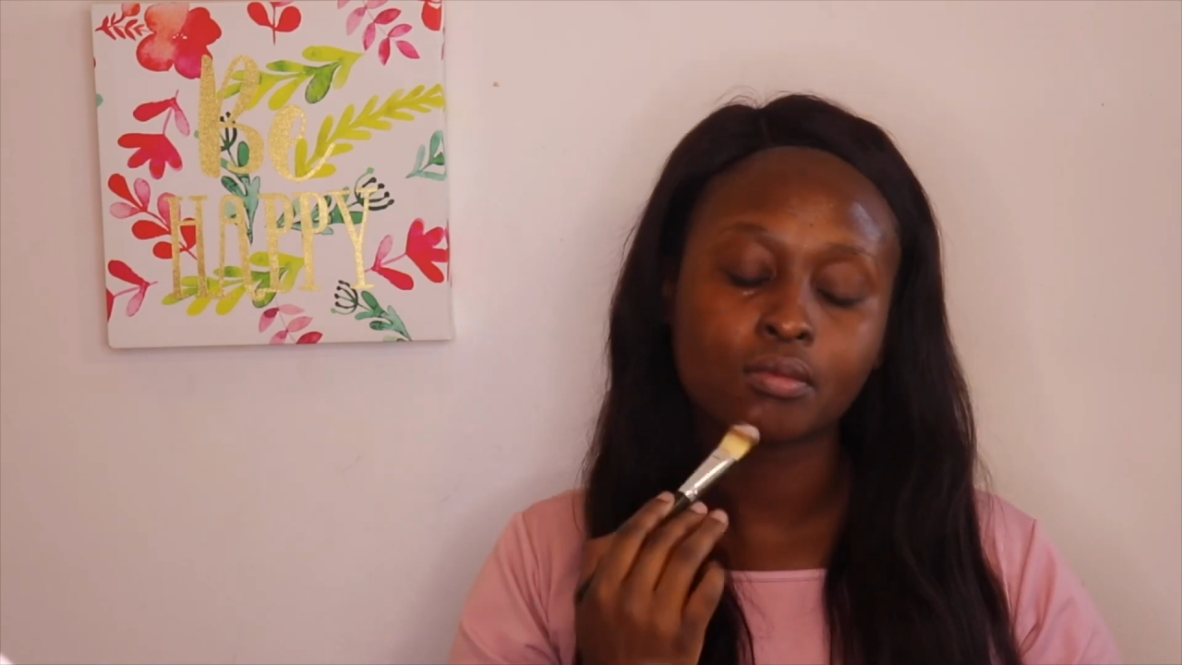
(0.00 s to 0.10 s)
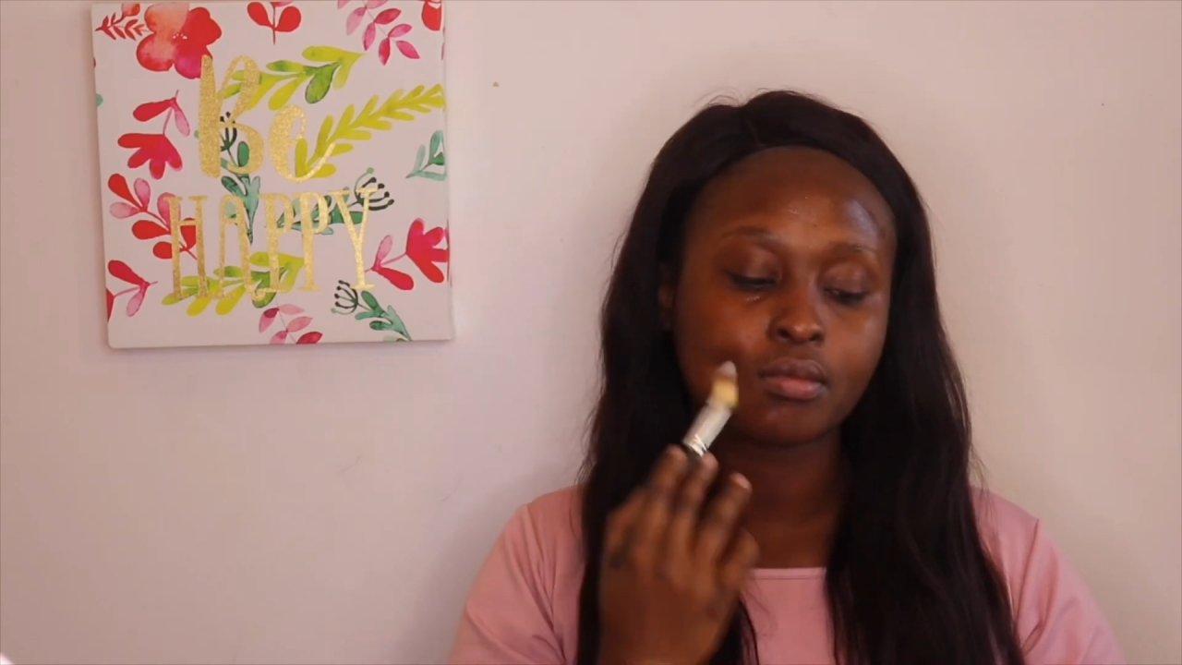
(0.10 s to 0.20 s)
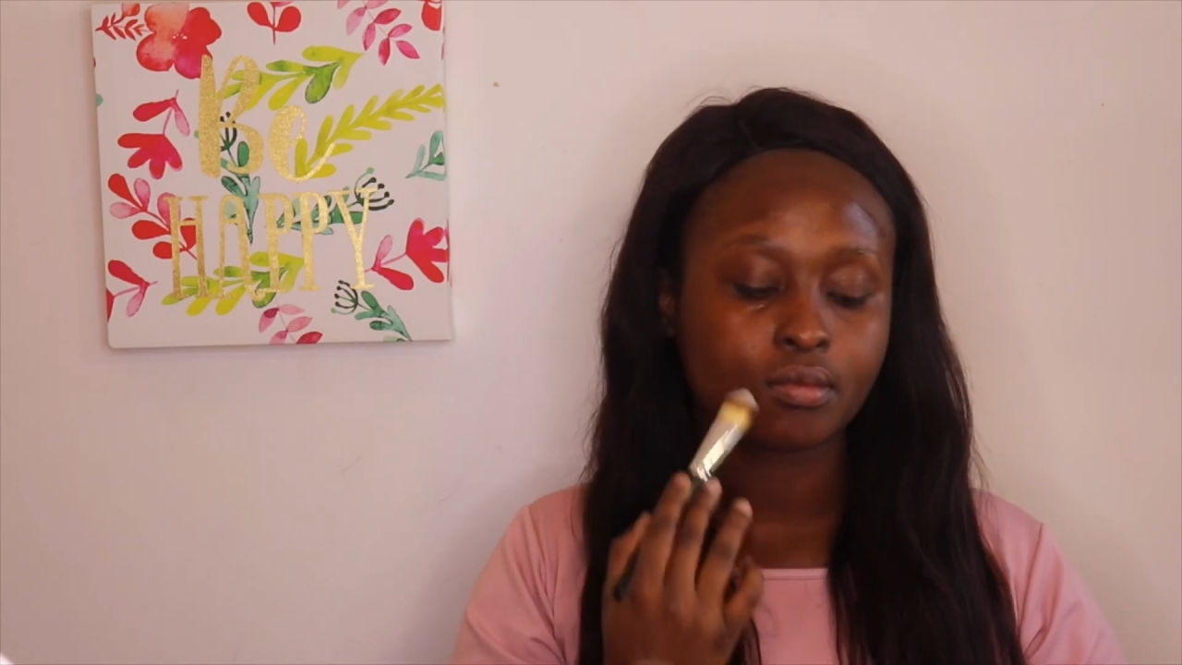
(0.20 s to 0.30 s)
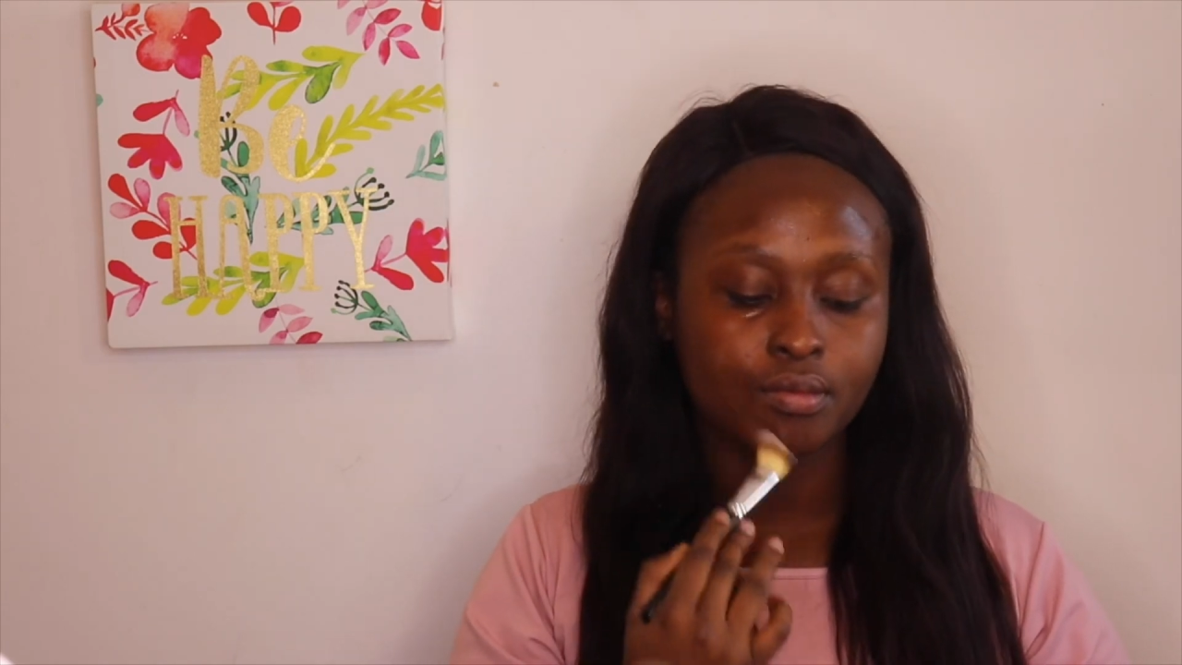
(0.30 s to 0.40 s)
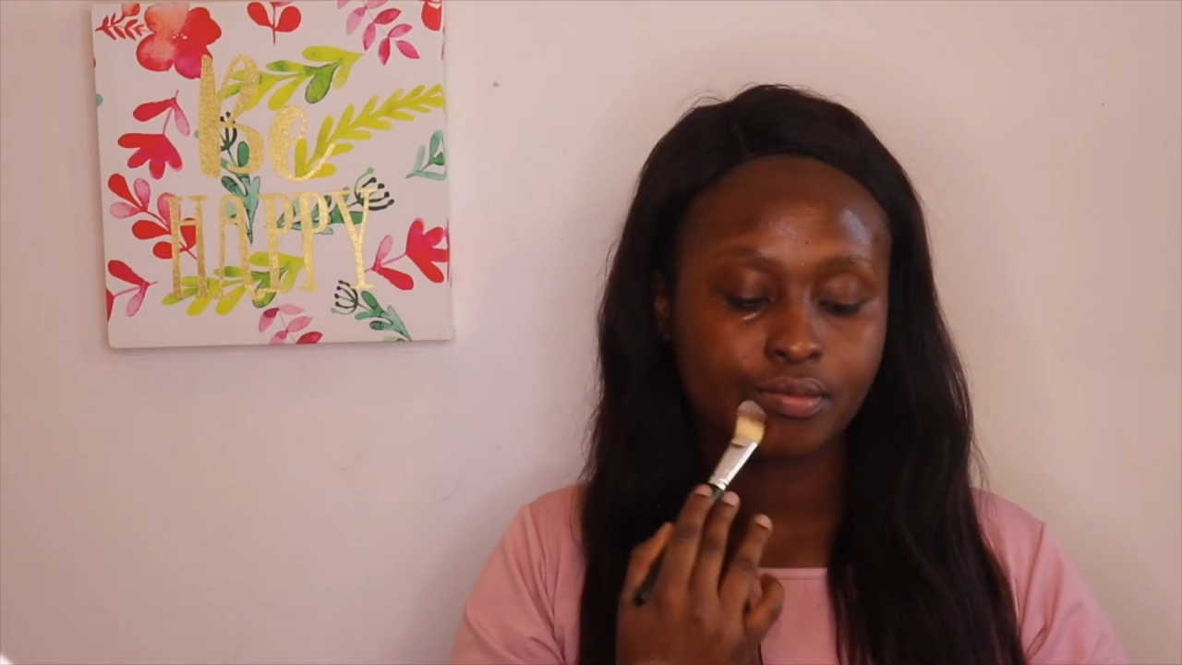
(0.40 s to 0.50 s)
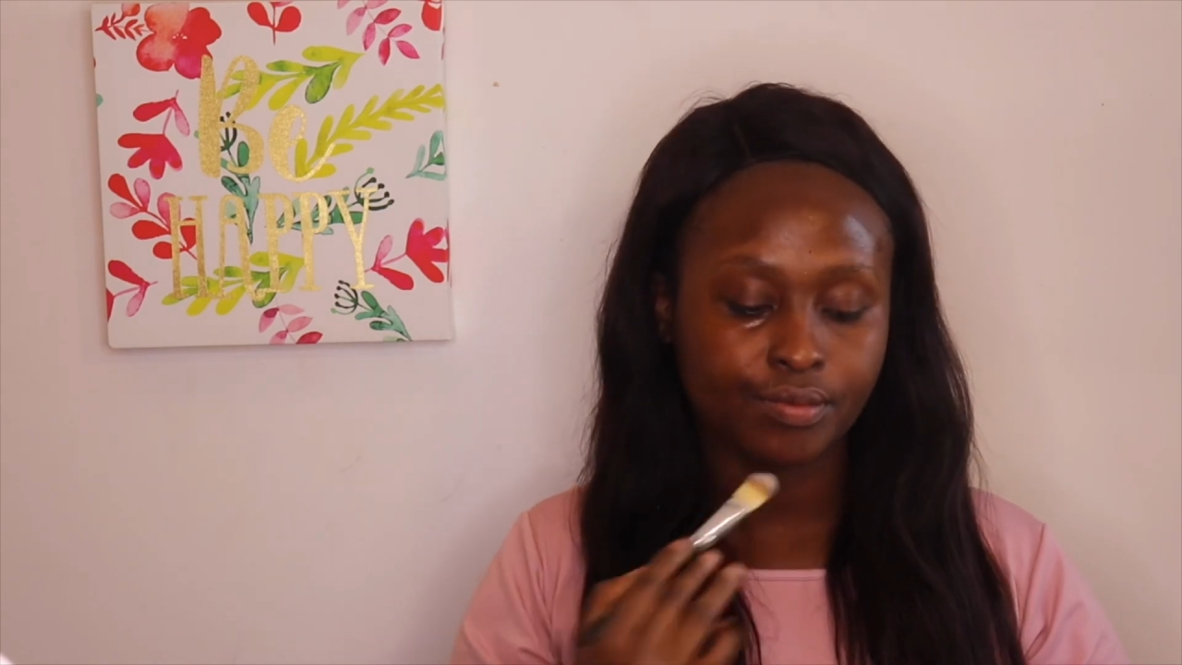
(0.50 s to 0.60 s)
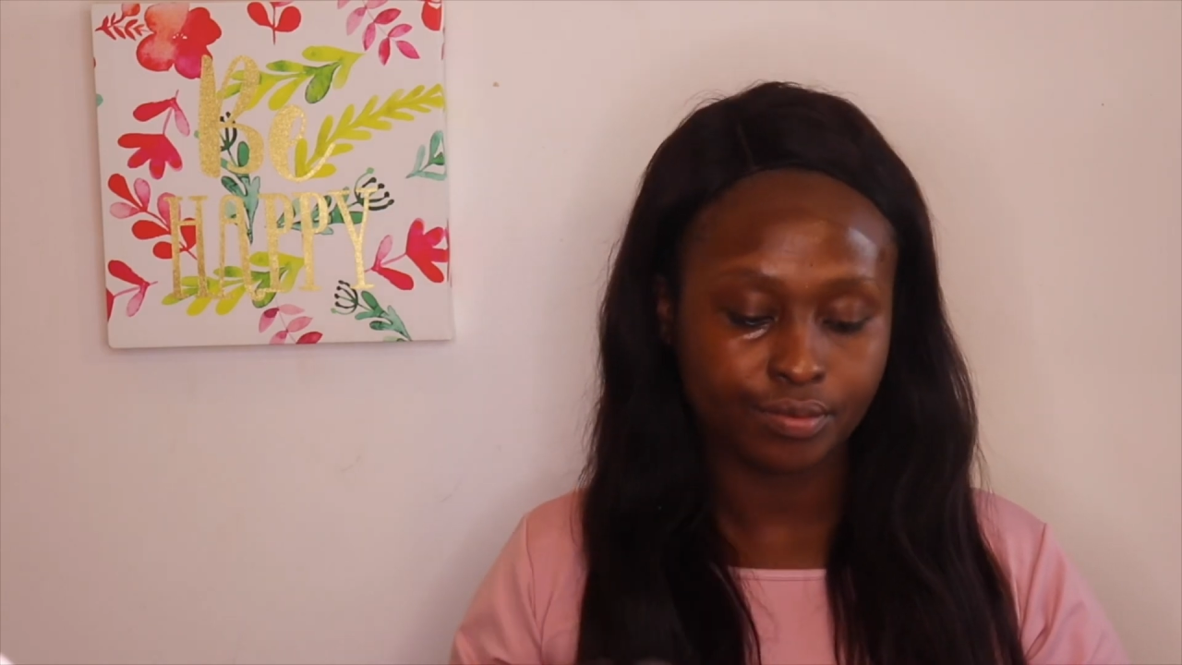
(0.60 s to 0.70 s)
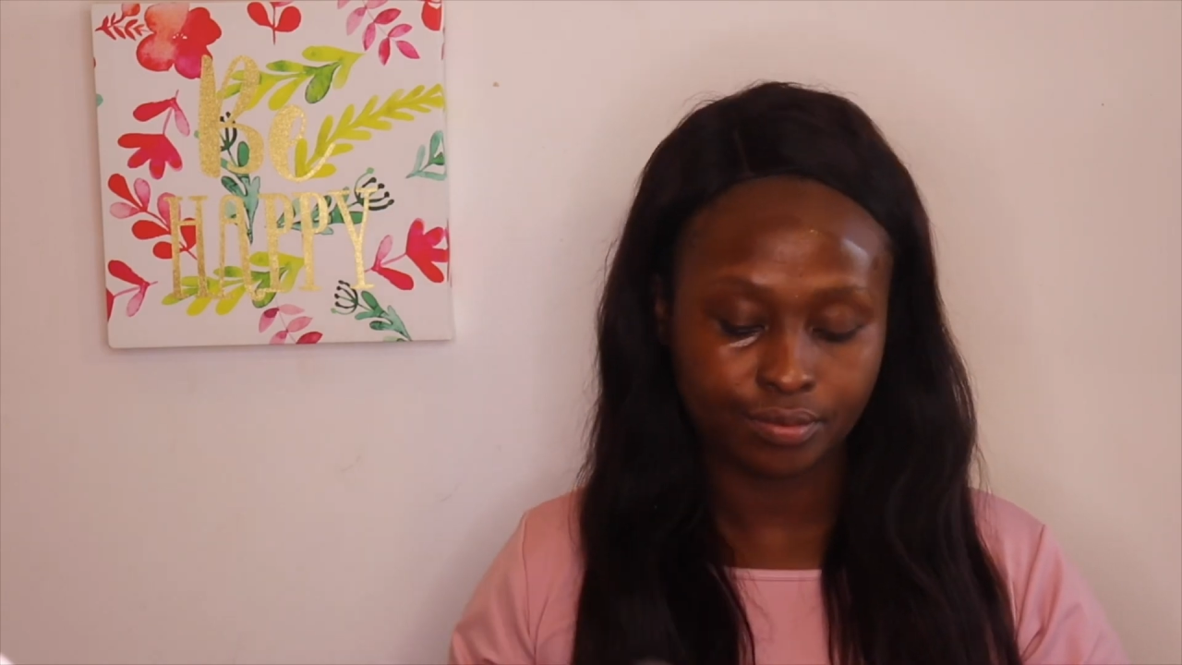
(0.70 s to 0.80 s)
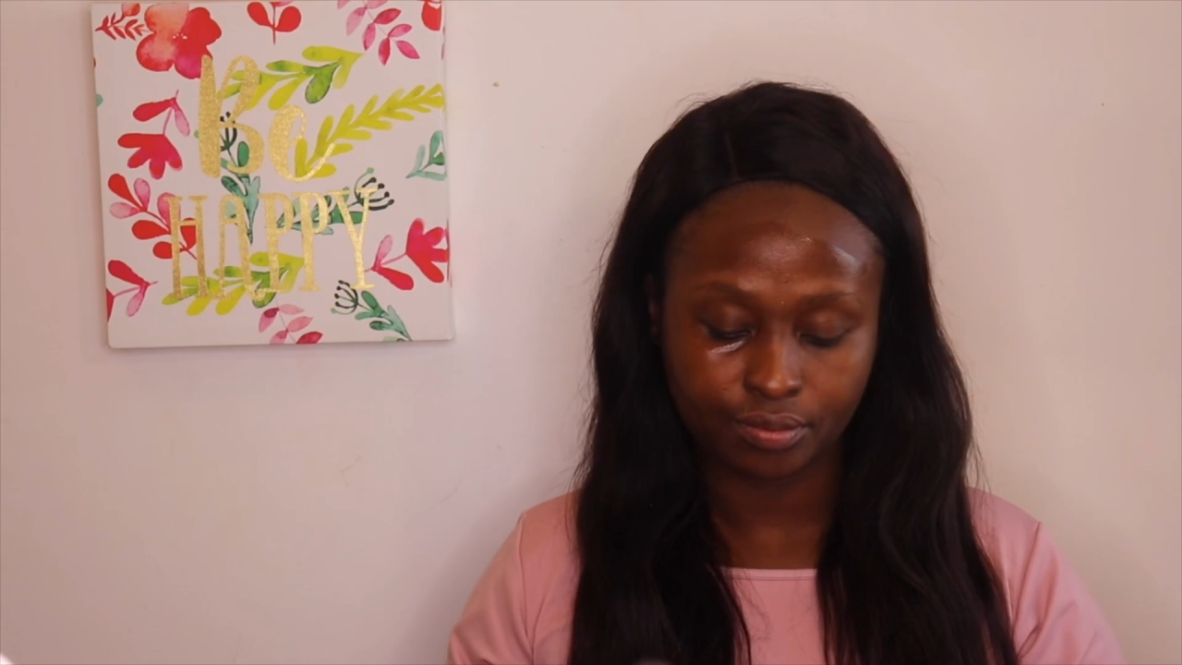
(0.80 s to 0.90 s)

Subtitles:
just use it,